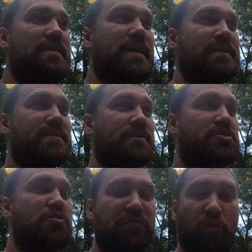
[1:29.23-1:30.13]
That's a
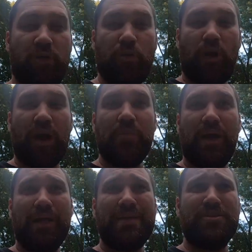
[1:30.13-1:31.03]
240 wad
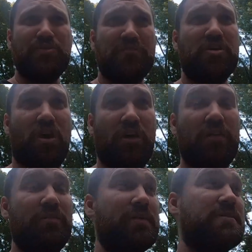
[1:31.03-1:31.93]
body drift
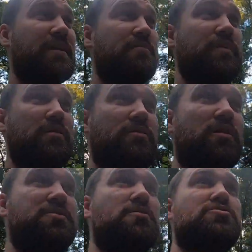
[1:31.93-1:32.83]
car that's getting built
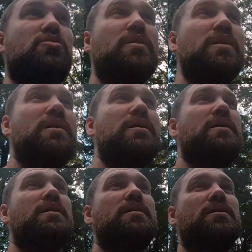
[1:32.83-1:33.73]
also. So
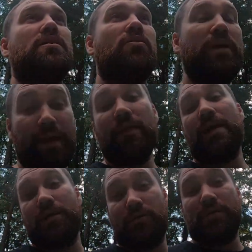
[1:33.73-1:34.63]
we got a
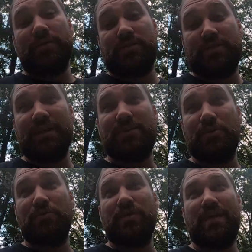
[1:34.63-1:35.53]
lot going on, so stay
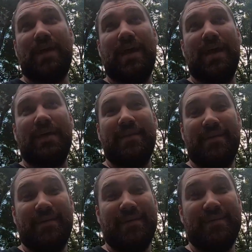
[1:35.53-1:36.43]
tuned. And
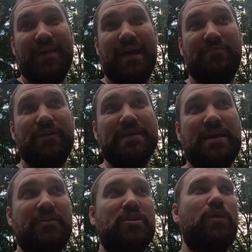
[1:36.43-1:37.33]
yeah, if you guys
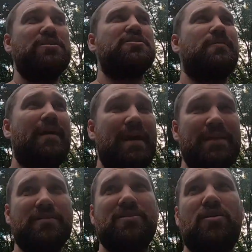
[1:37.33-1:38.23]
have any questions about
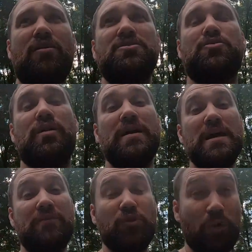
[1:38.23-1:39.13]
any of the cars, or
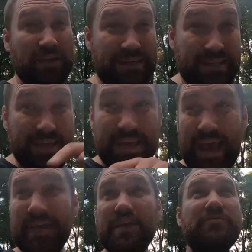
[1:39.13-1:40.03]
if you want to see
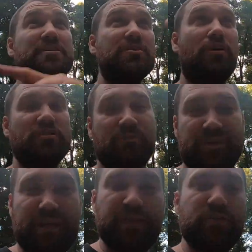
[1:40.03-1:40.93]
any of these cars in
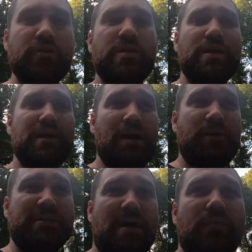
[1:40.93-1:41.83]
particular, comment down